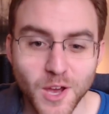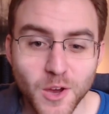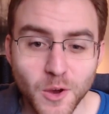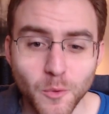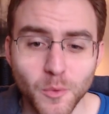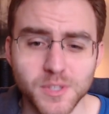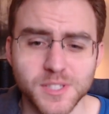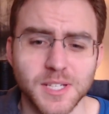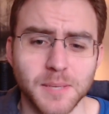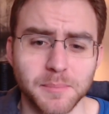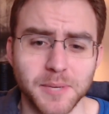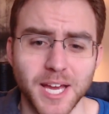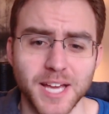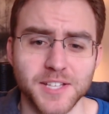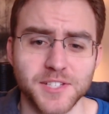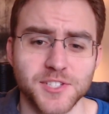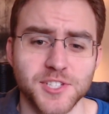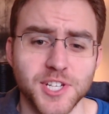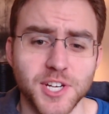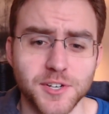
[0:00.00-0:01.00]
What's up
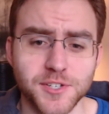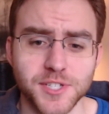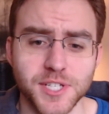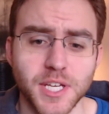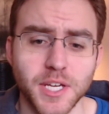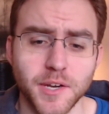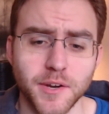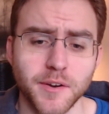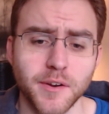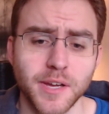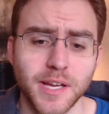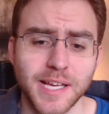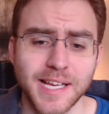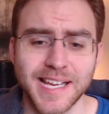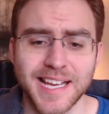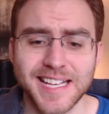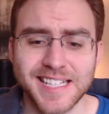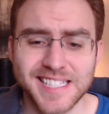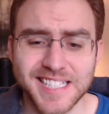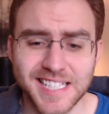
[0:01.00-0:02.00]
guys, GRC here,
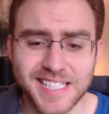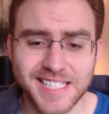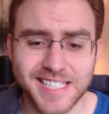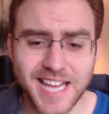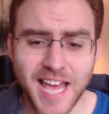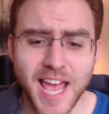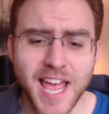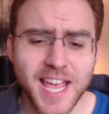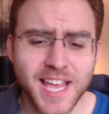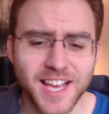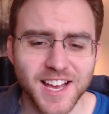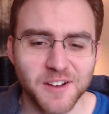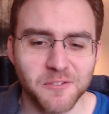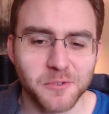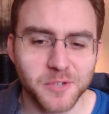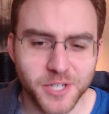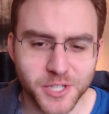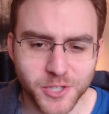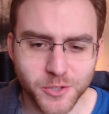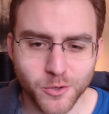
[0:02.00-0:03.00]
and today I want
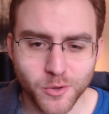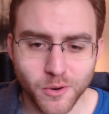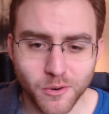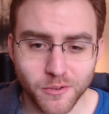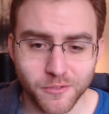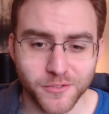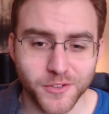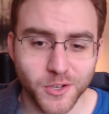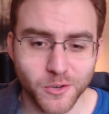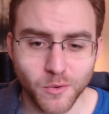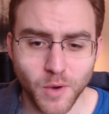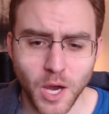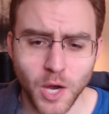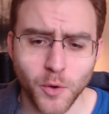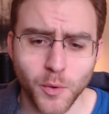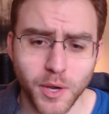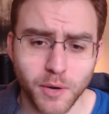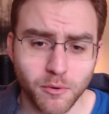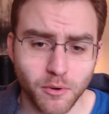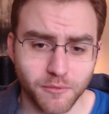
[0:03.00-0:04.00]
to do a
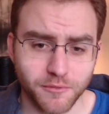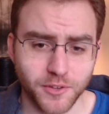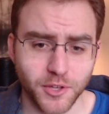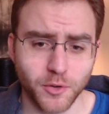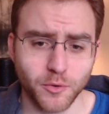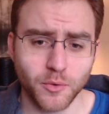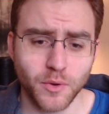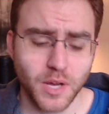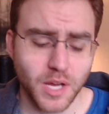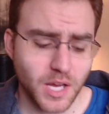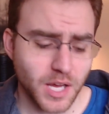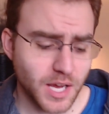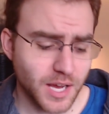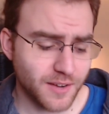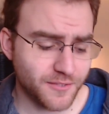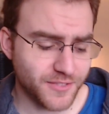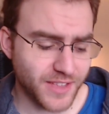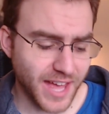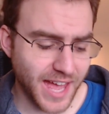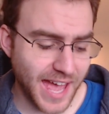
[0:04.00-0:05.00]
quick review
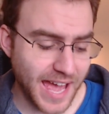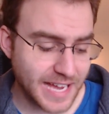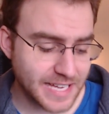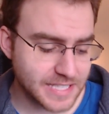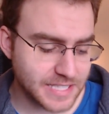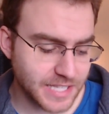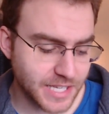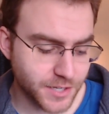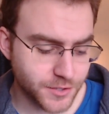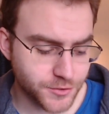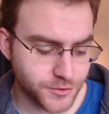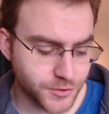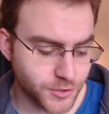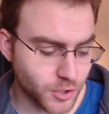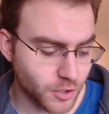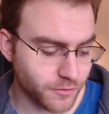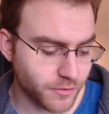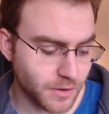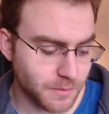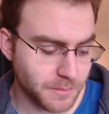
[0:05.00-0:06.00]
of the Hexgears
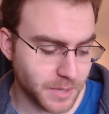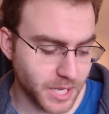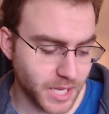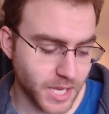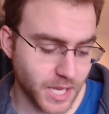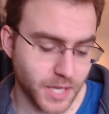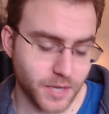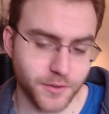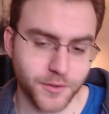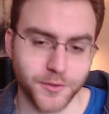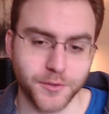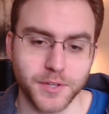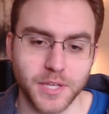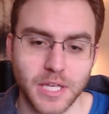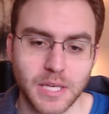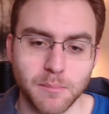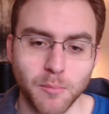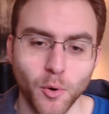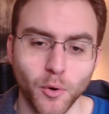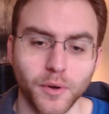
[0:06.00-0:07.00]
Nova Mechanical
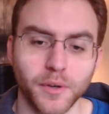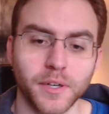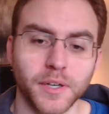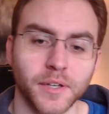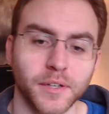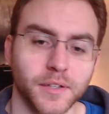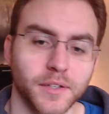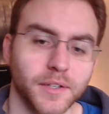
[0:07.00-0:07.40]
Keyboard.